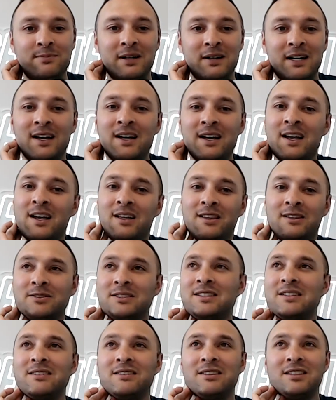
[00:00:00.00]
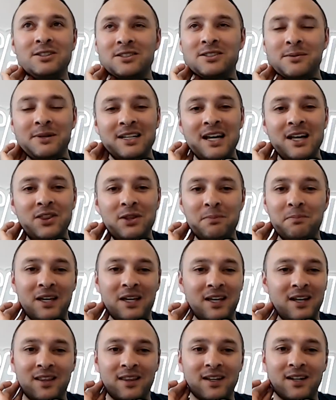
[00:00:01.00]
But there used to be nothing
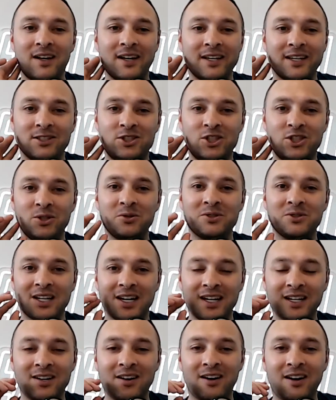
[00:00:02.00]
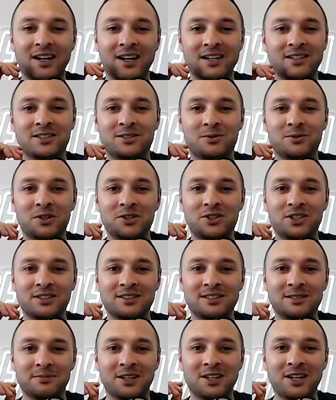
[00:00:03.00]
better than a Tuesday night just watching
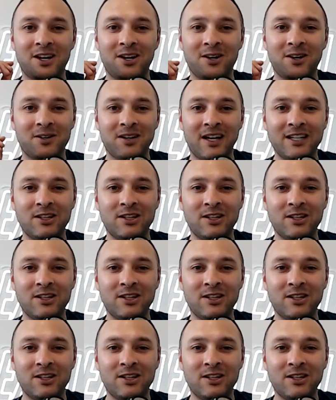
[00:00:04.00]
some code.